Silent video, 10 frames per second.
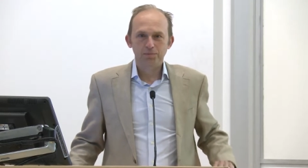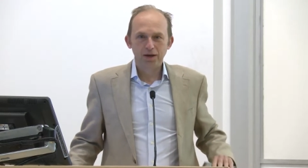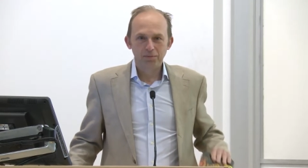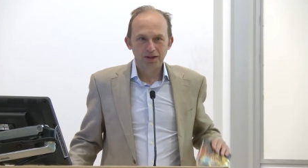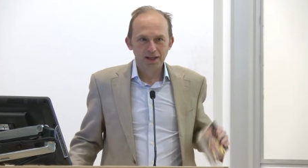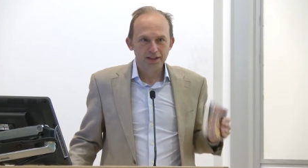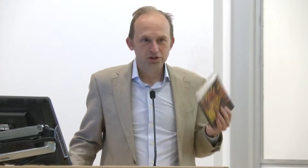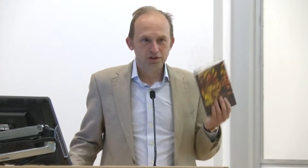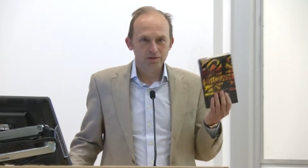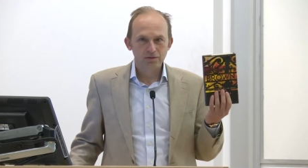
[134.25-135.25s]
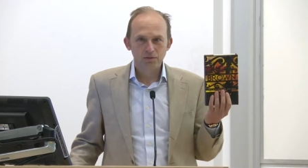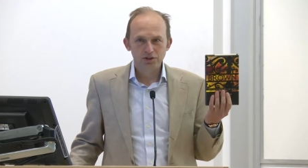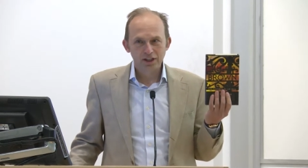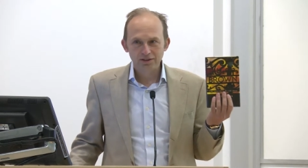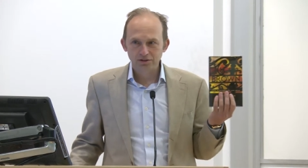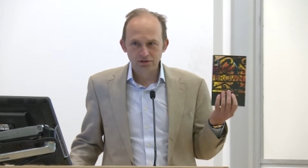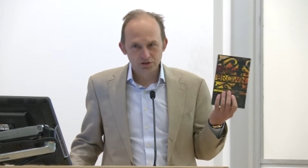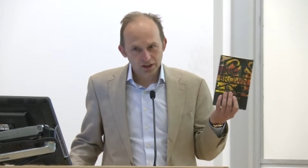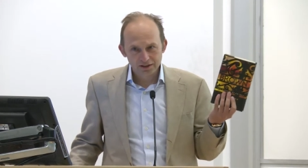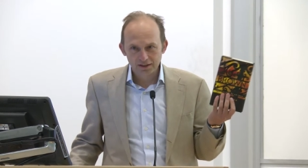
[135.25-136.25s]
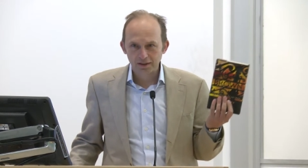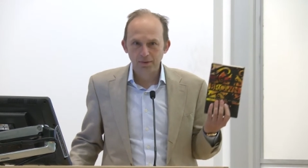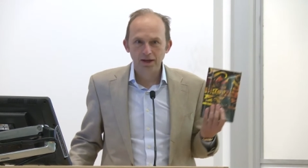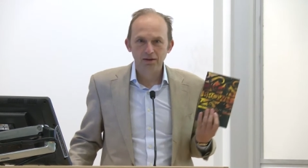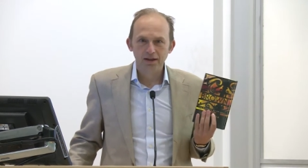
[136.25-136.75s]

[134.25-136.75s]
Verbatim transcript: publication, which has just come out.